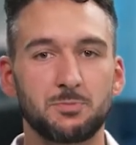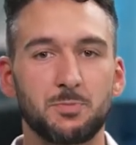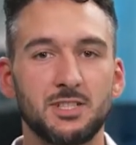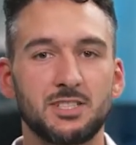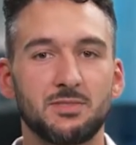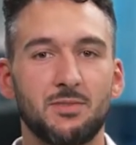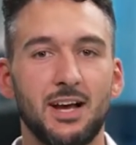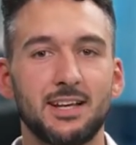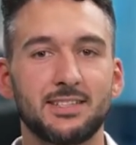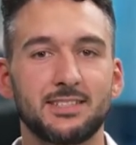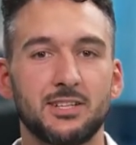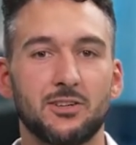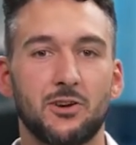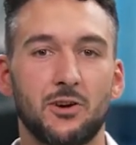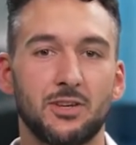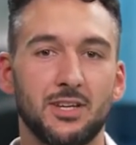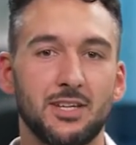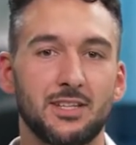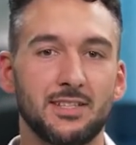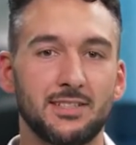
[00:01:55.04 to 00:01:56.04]
It might
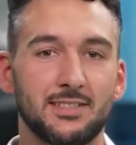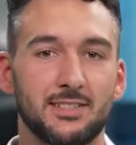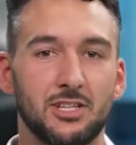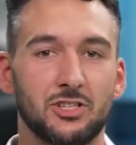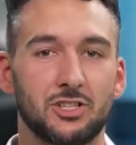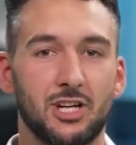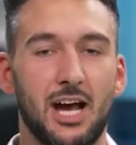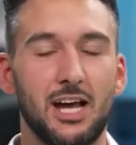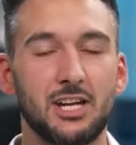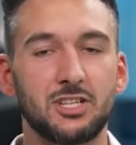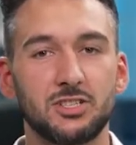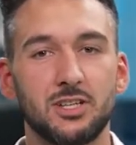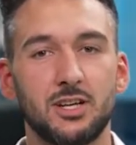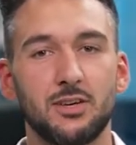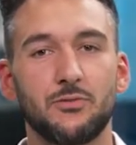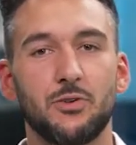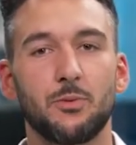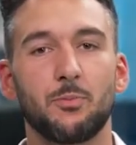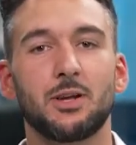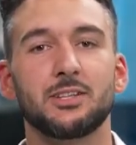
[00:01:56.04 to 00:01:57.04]
contain batch
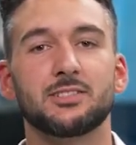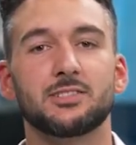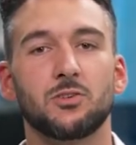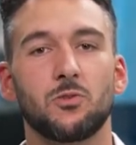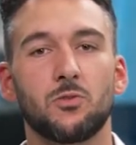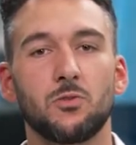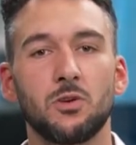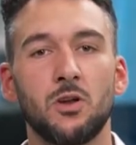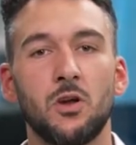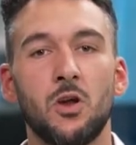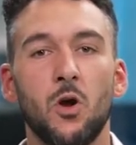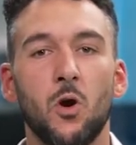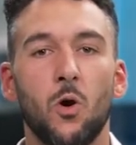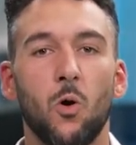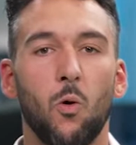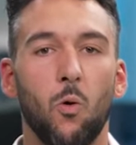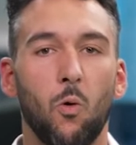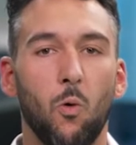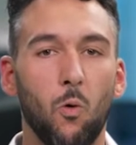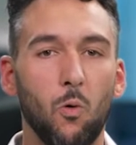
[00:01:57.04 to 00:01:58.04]
information or
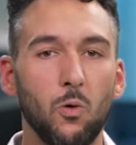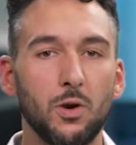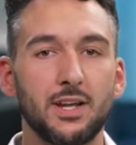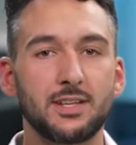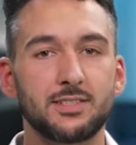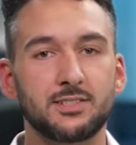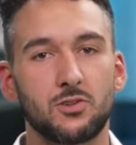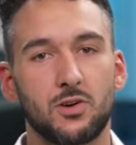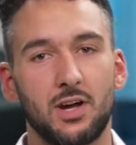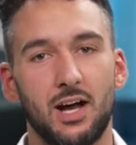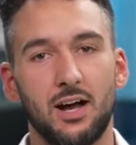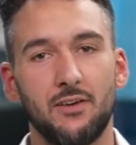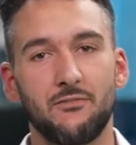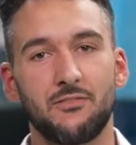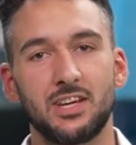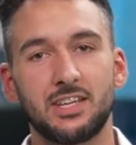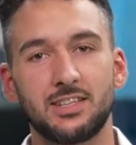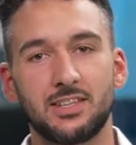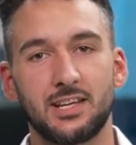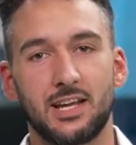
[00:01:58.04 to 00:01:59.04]
perhaps even
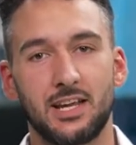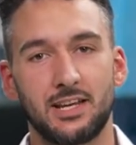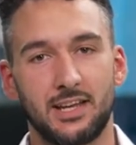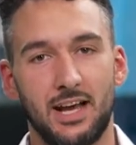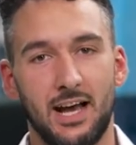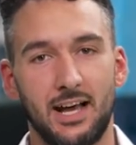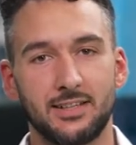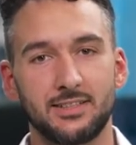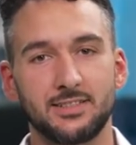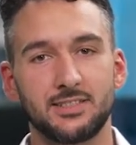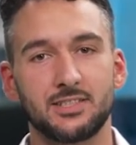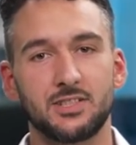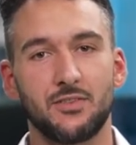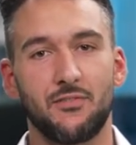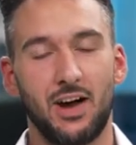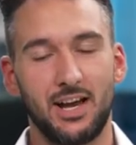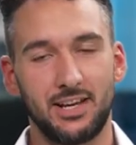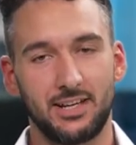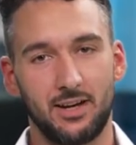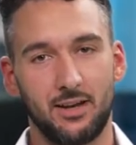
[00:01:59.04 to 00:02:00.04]
important data for further
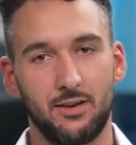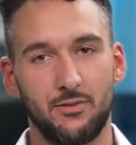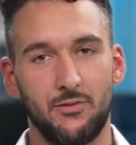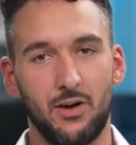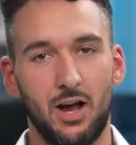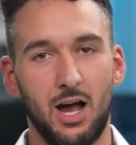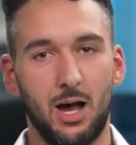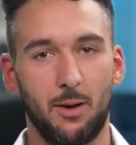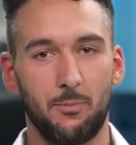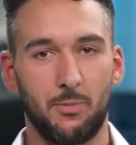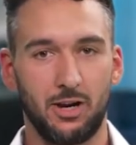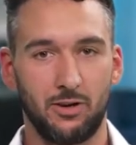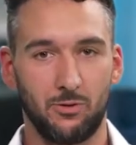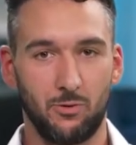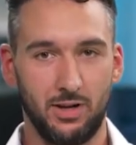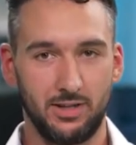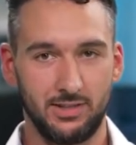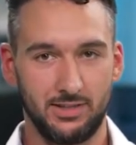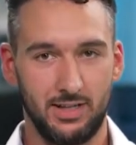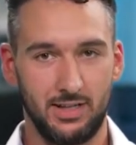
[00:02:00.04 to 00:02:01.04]
processing, for
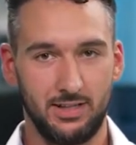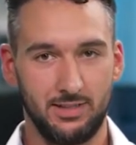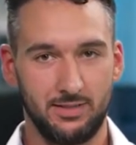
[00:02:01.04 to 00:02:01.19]
instance.